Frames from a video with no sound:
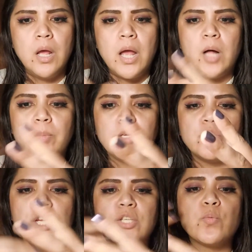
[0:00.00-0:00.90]
helping you
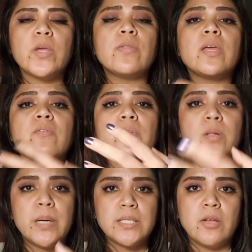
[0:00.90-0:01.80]
change the way you think and feel
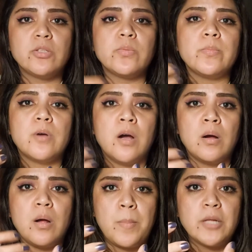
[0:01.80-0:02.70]

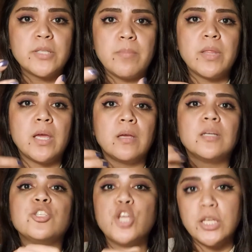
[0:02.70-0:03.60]
about something,
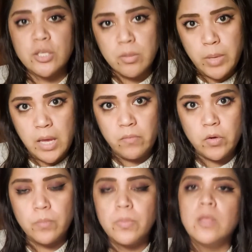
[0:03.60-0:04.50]
changing the
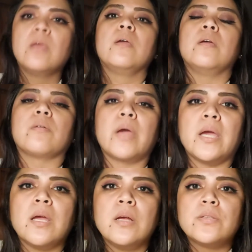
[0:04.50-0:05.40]
behavior.
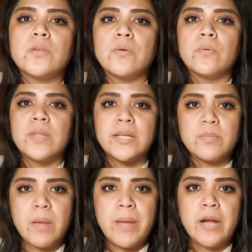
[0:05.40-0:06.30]
Okay, so that is
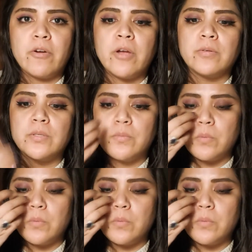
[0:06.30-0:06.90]
my background,